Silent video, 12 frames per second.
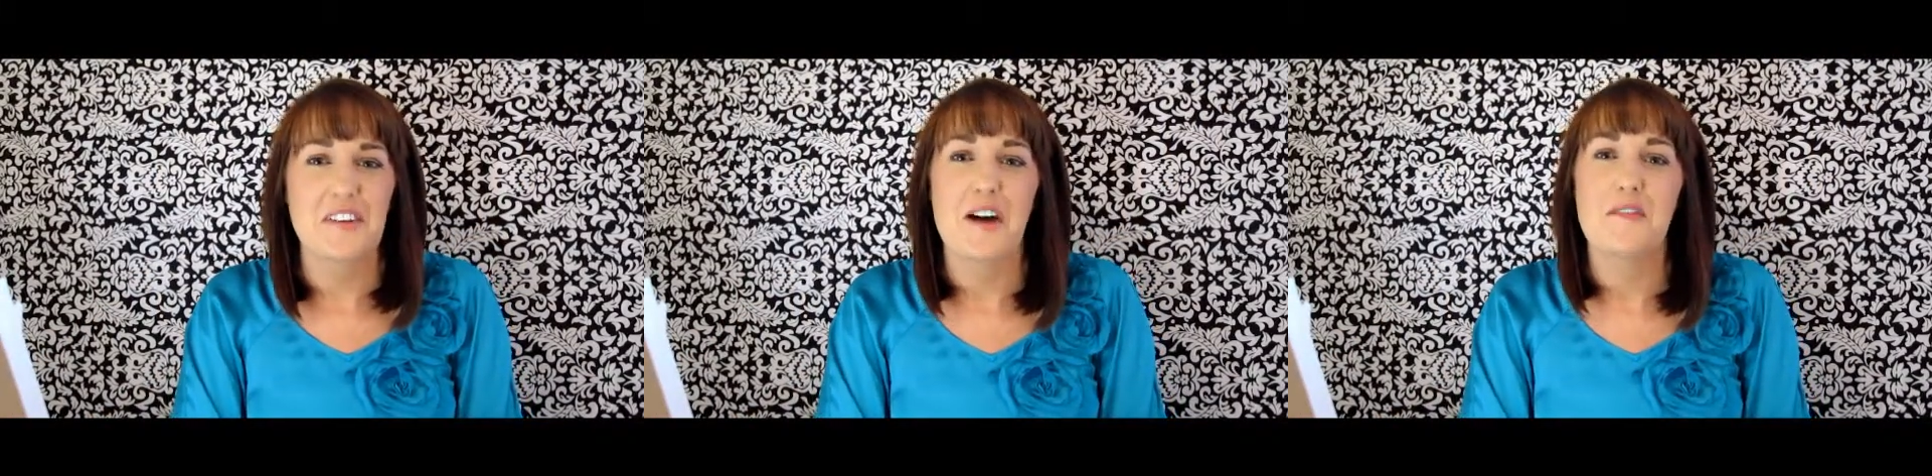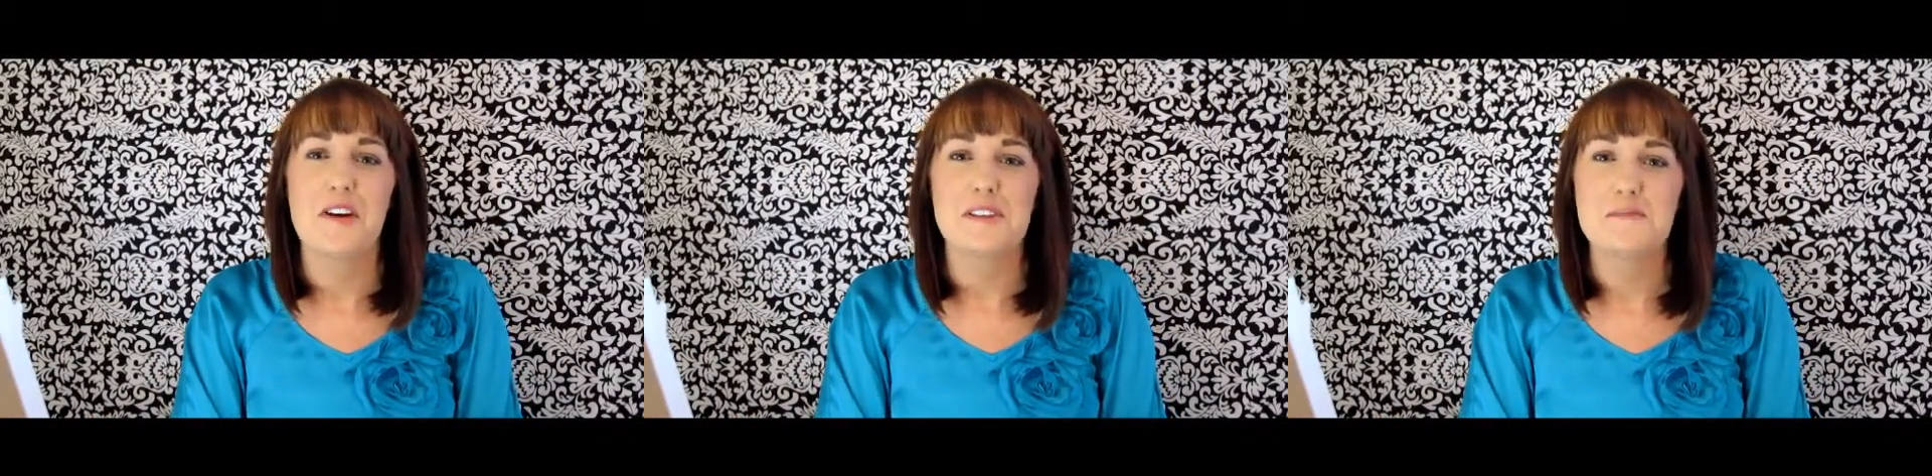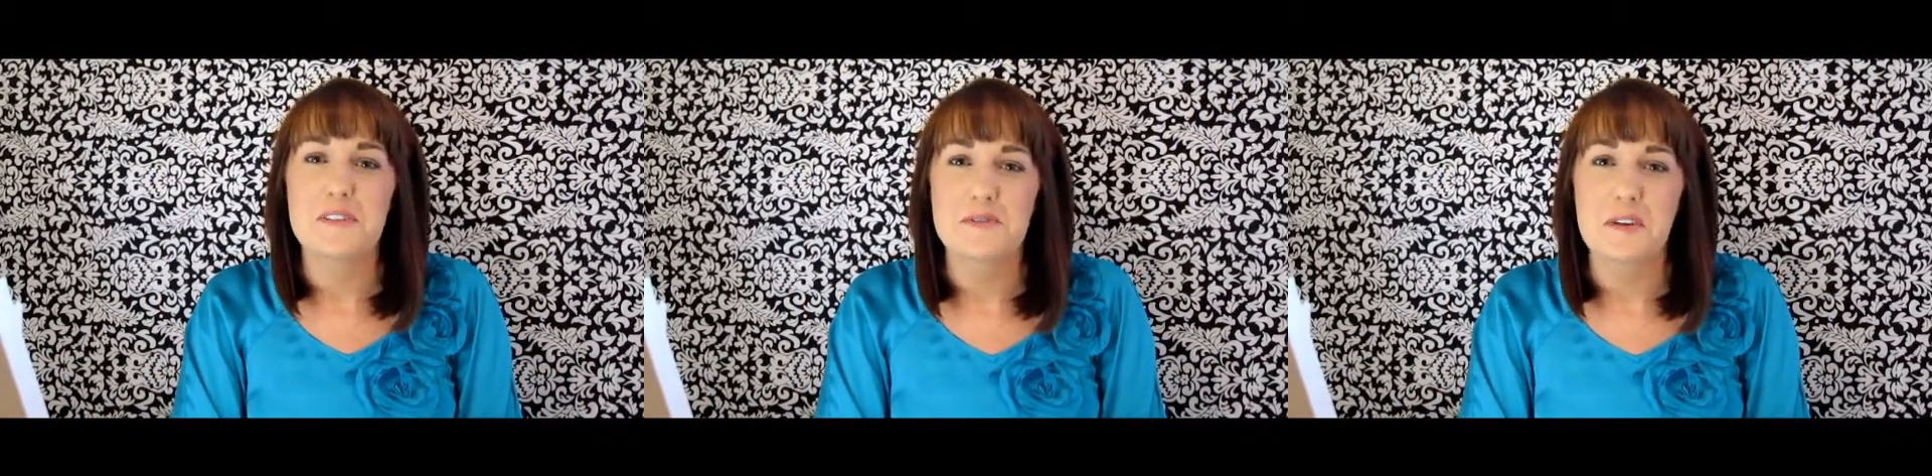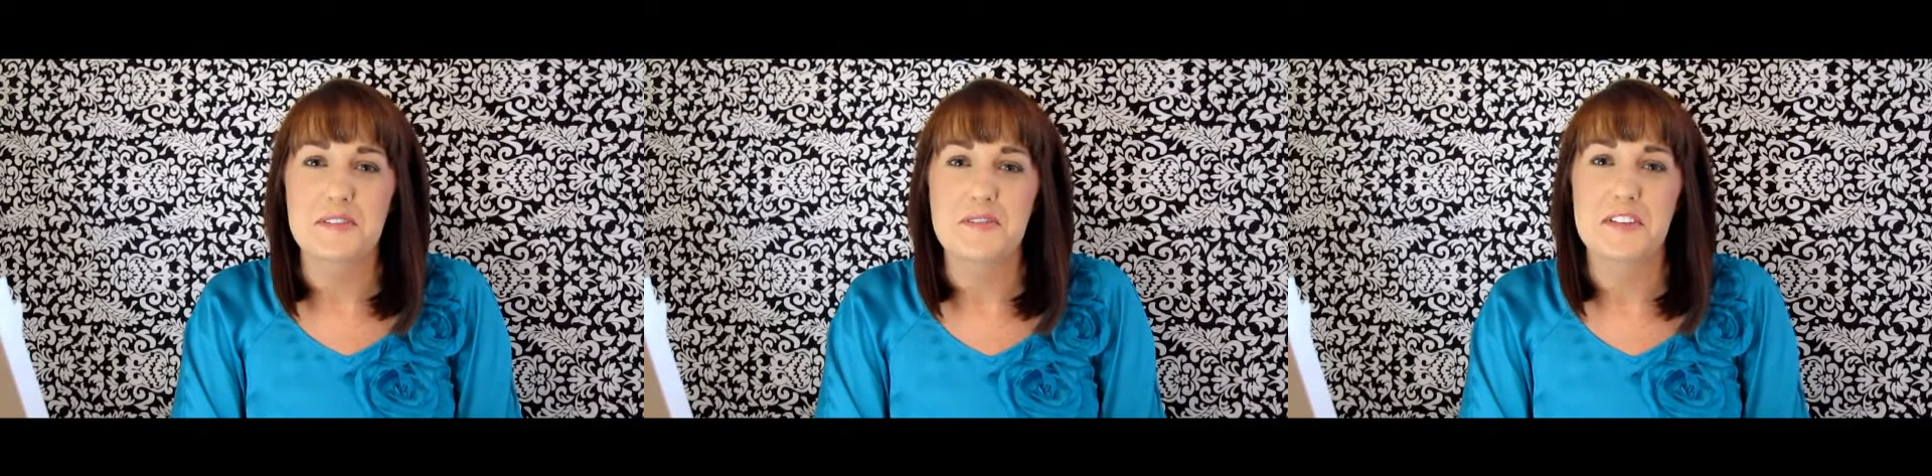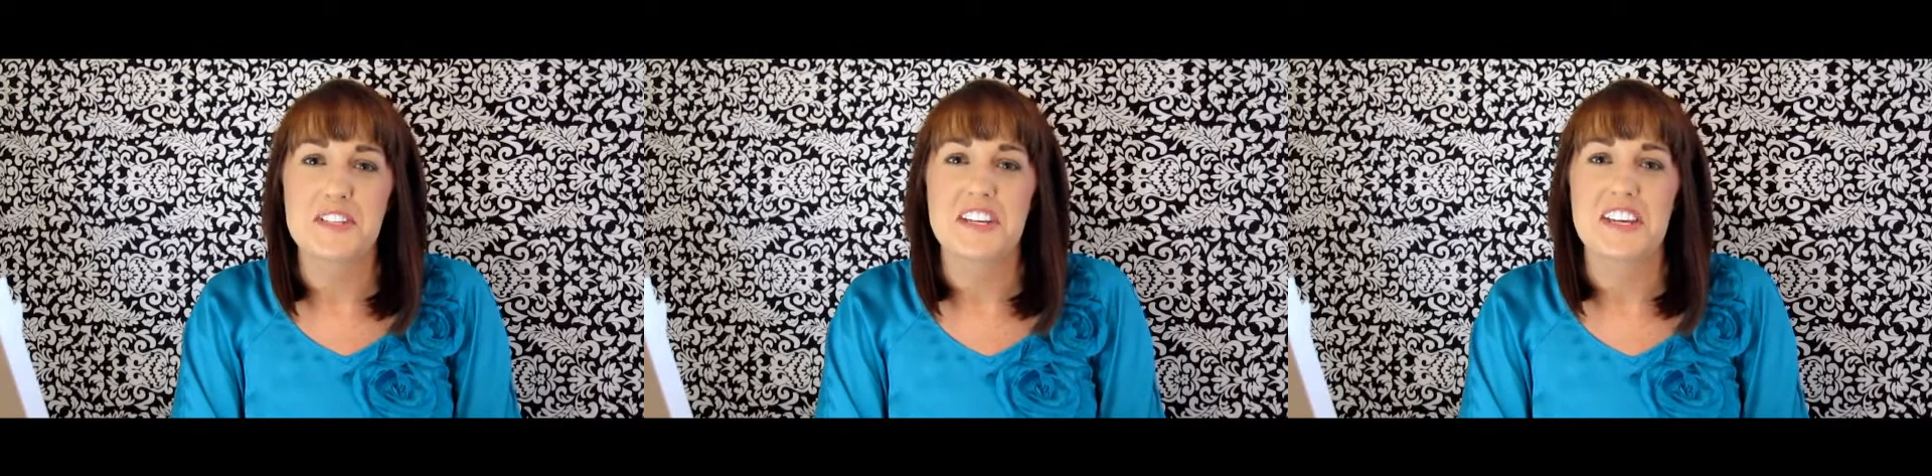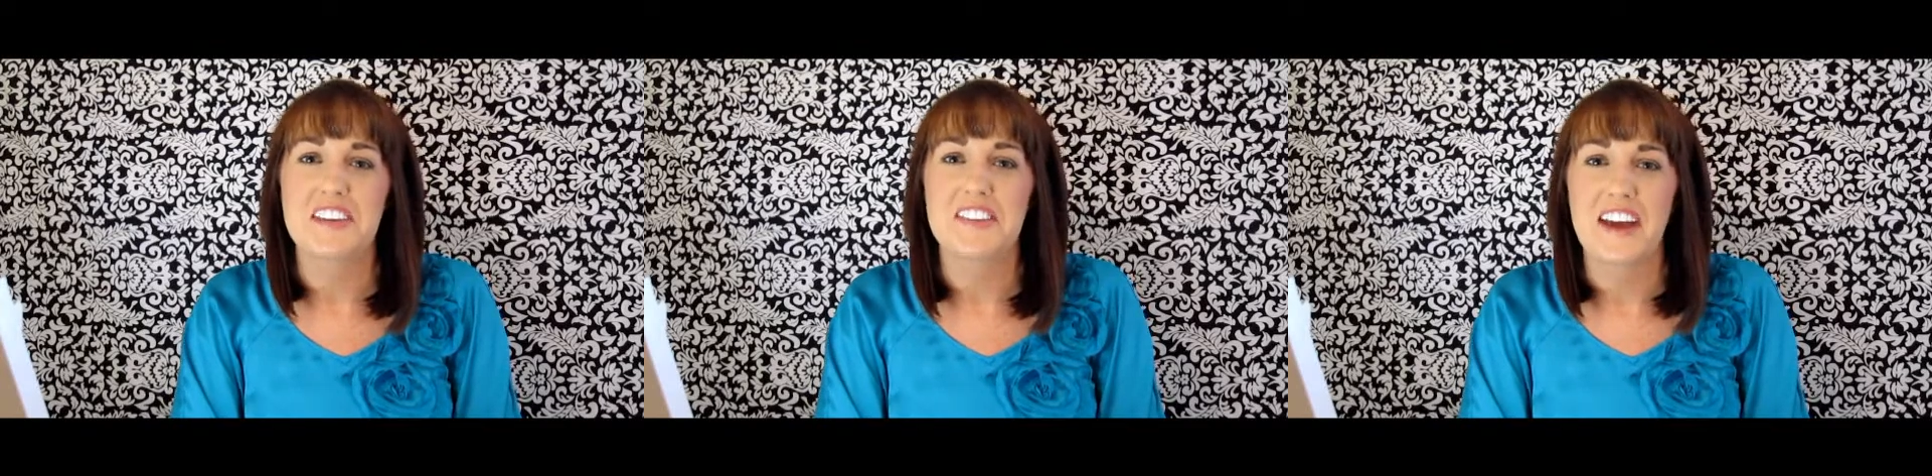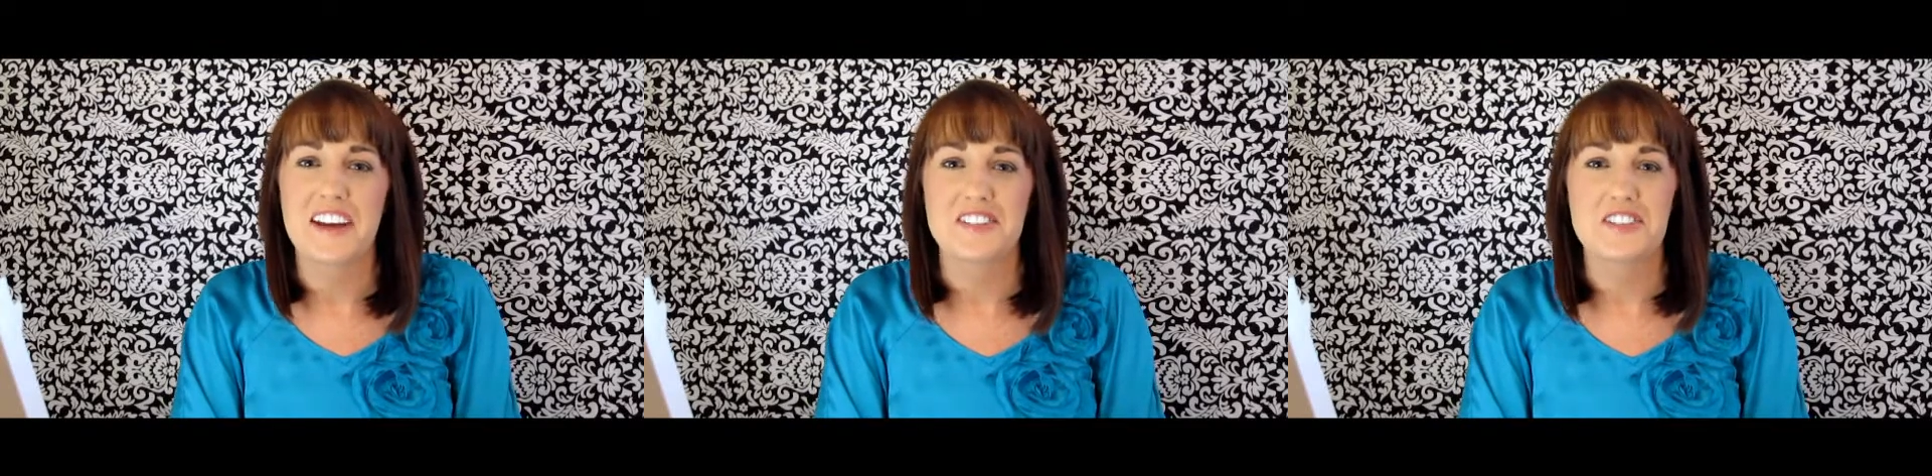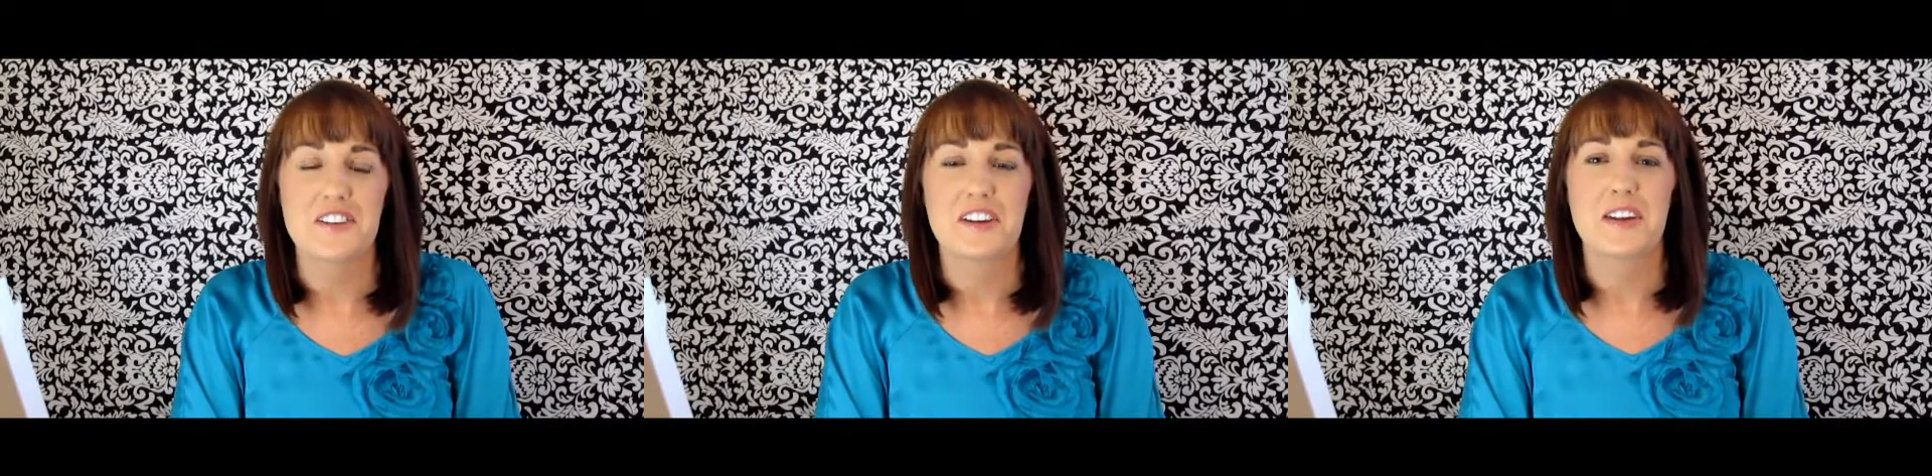I was Miss West Virginia
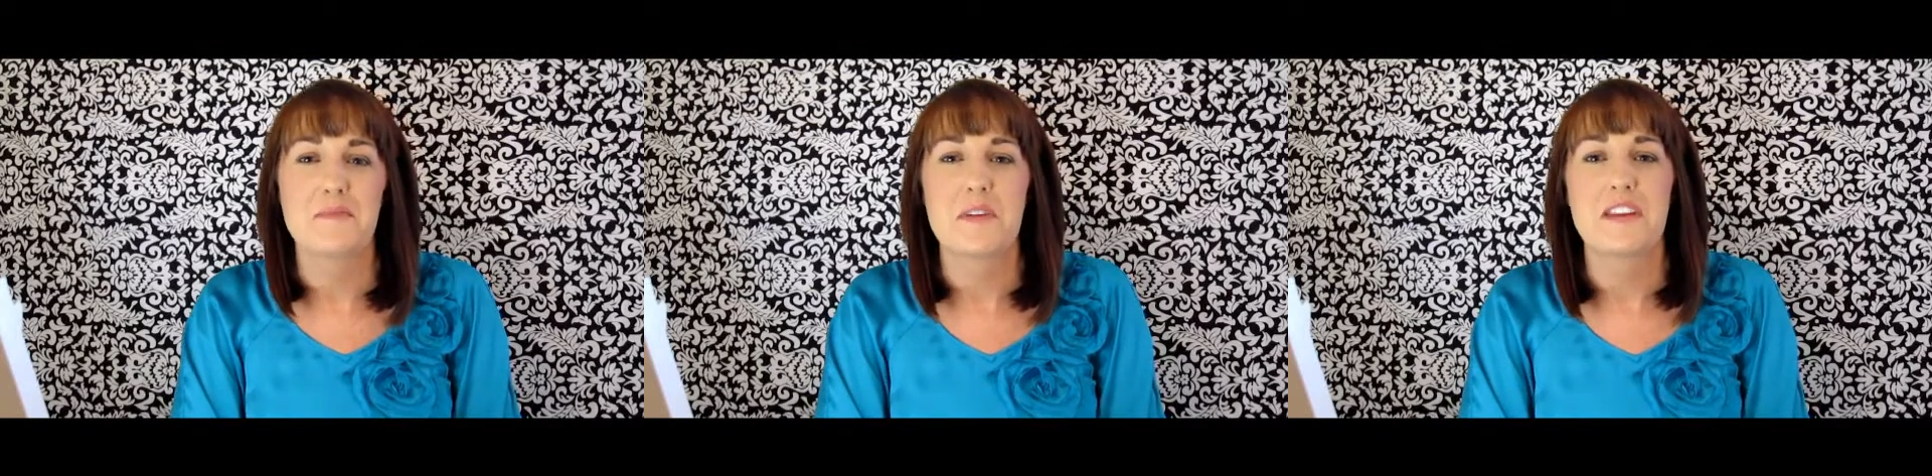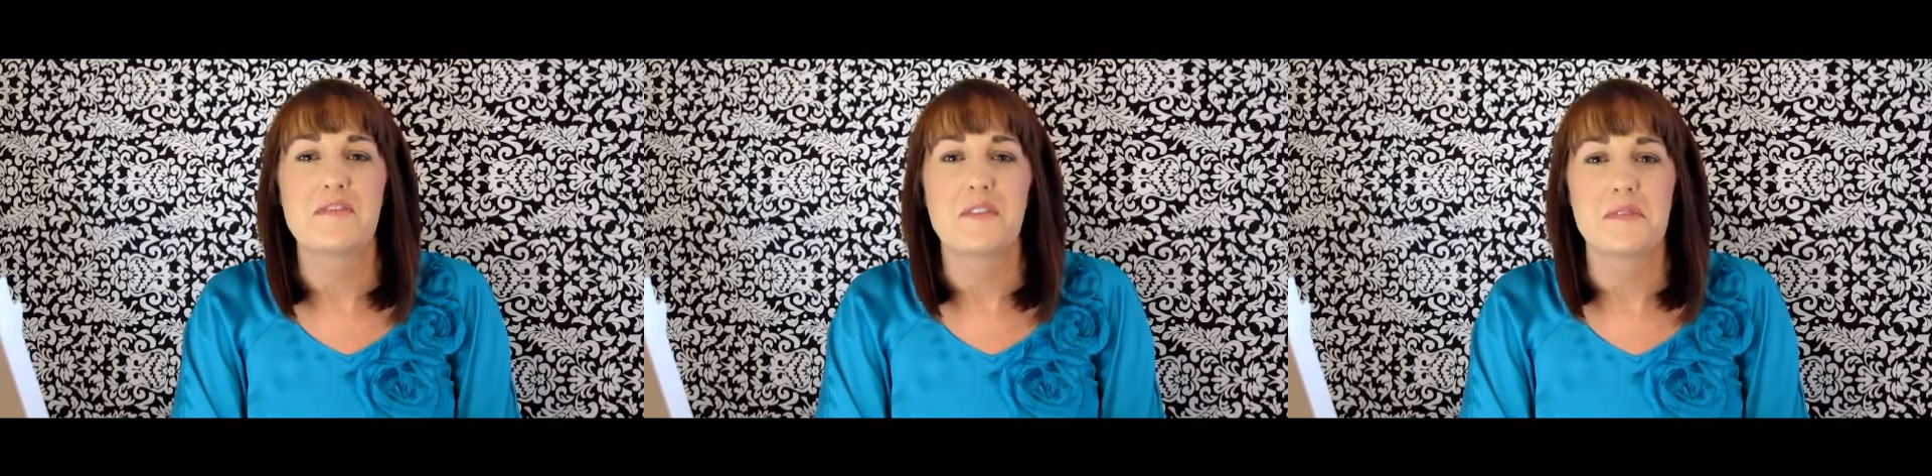last year and competed